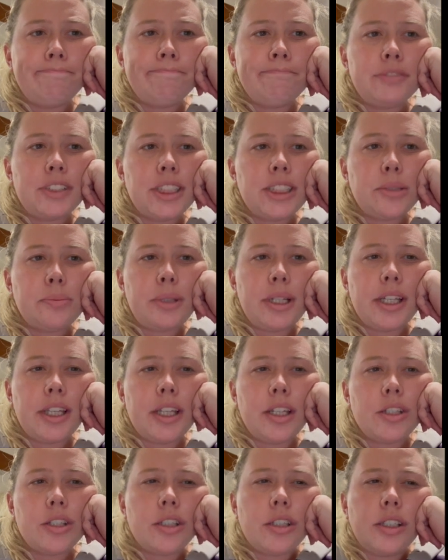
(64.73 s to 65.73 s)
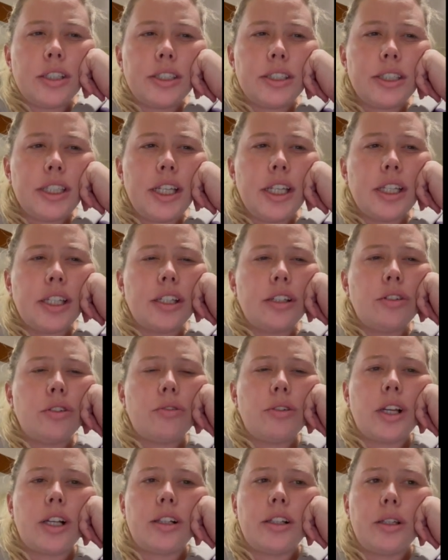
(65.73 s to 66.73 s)
This medication is taken
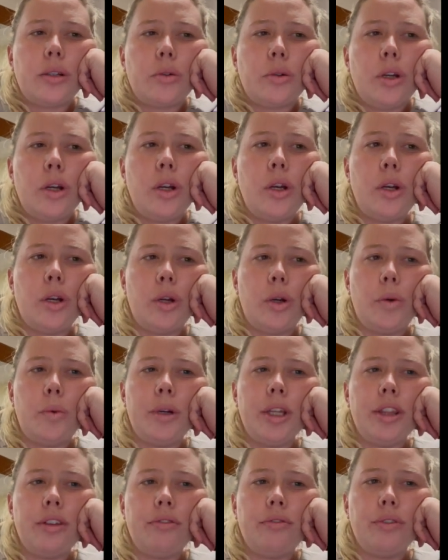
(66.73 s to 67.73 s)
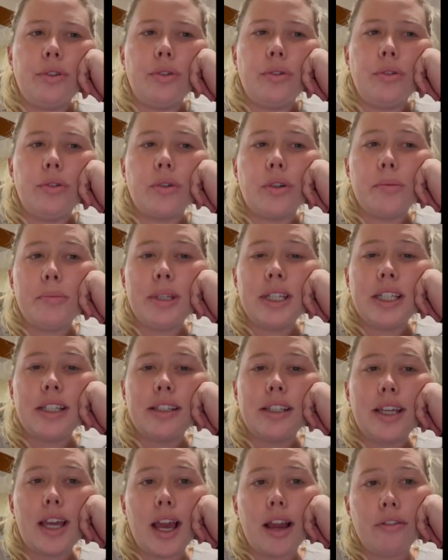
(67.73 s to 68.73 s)
directly with food or
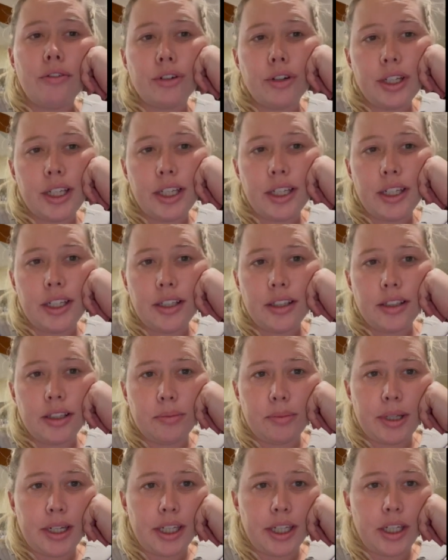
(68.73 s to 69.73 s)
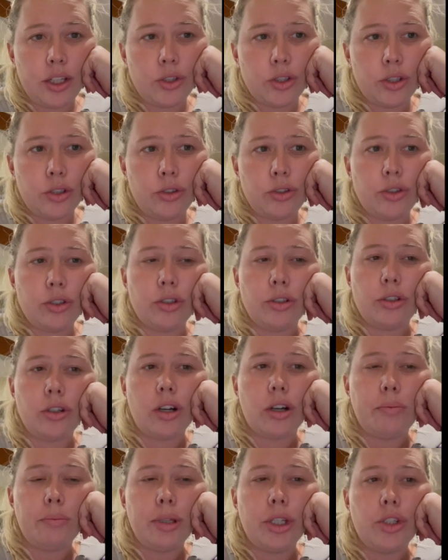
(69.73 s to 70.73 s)
immediately after eating. The medication should
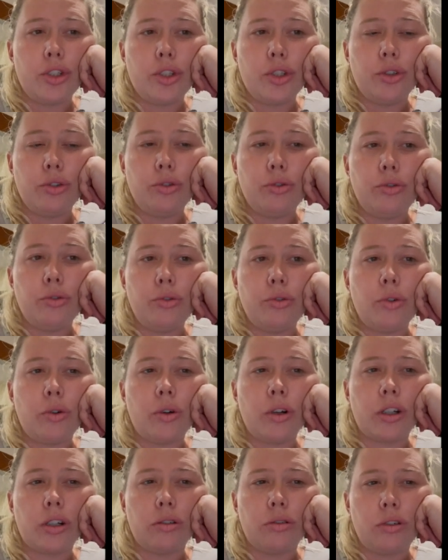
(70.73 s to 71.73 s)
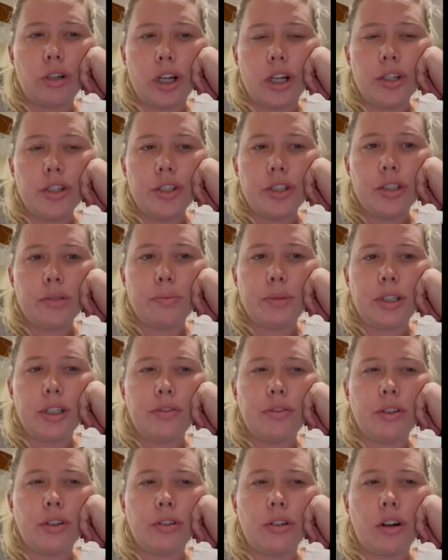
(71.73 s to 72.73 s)
not be chewed or crushed, but
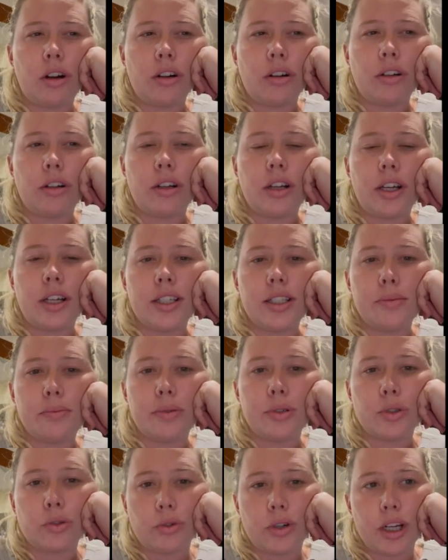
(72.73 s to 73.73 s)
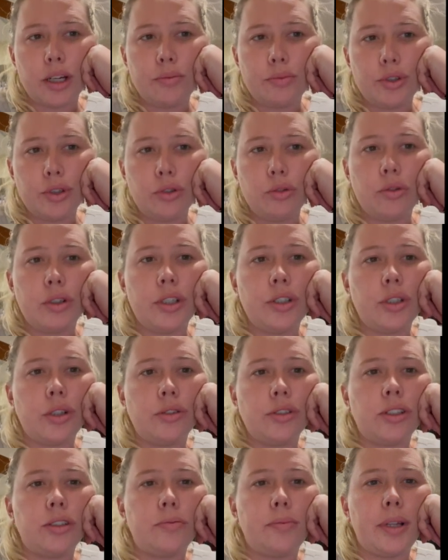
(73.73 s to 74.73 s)
if your doctor has prescribed you a
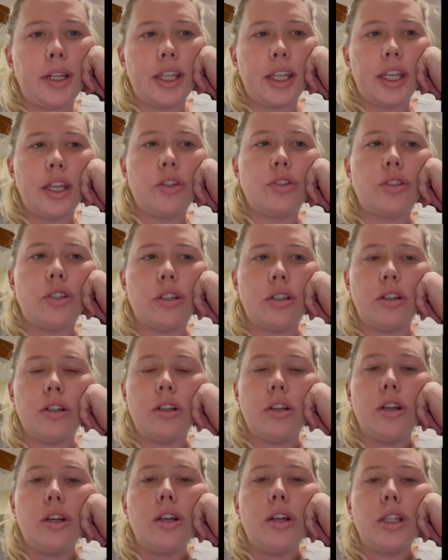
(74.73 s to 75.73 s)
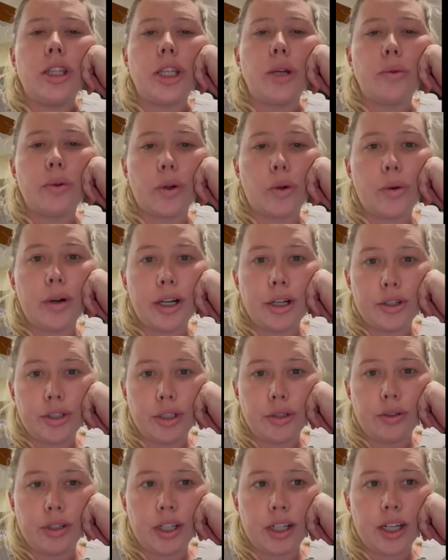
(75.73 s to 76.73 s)
dose of medication that requires
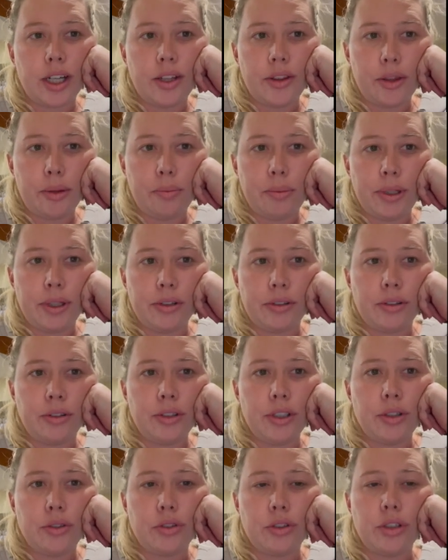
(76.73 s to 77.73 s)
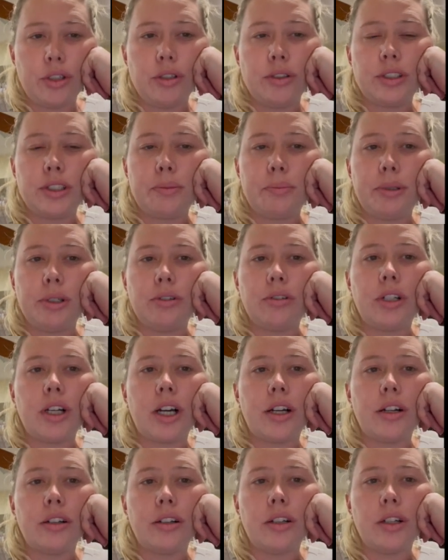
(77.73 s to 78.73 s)
you to cut the pill, you should use a pill
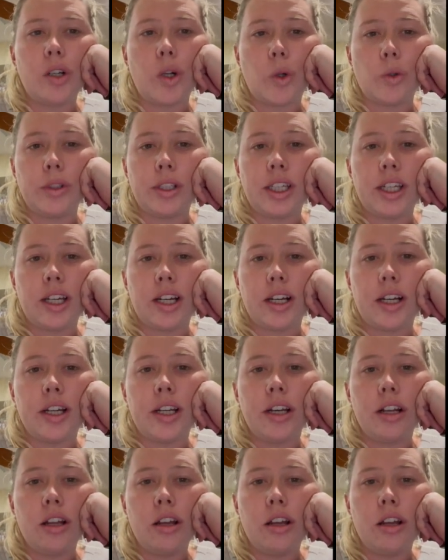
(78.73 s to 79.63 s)
cutter and only cut